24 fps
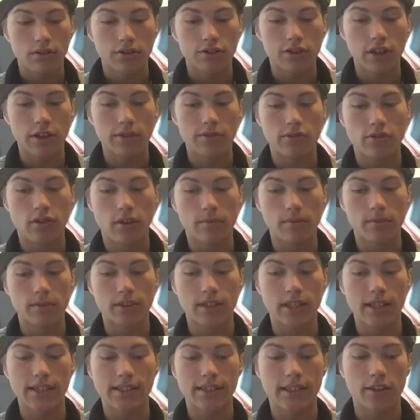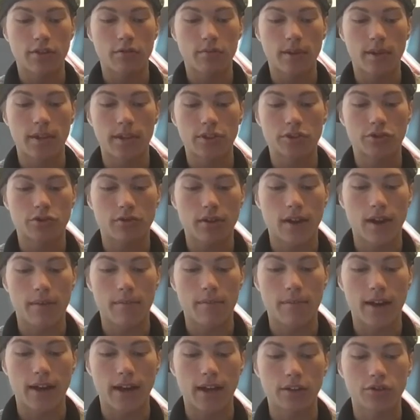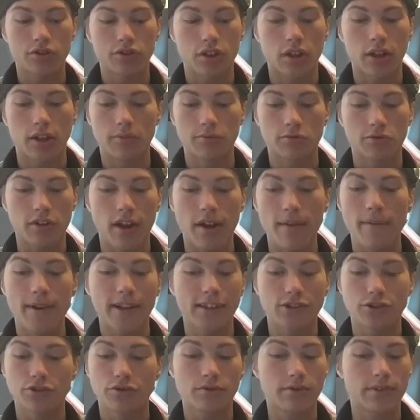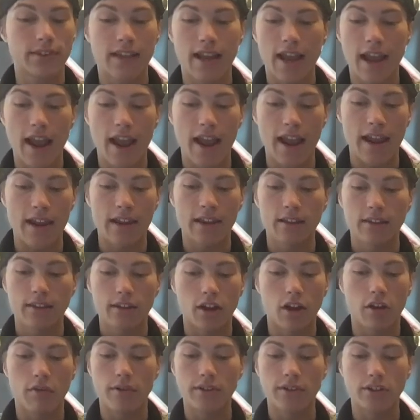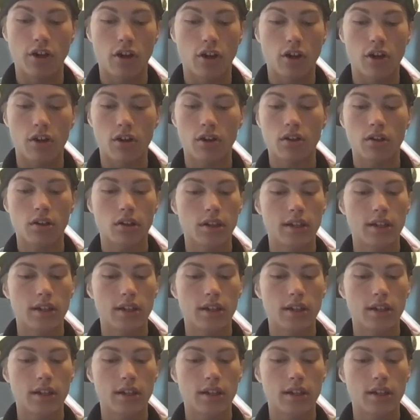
James Storm versus EC3 in the strap match. Strap matches are gay. They always are.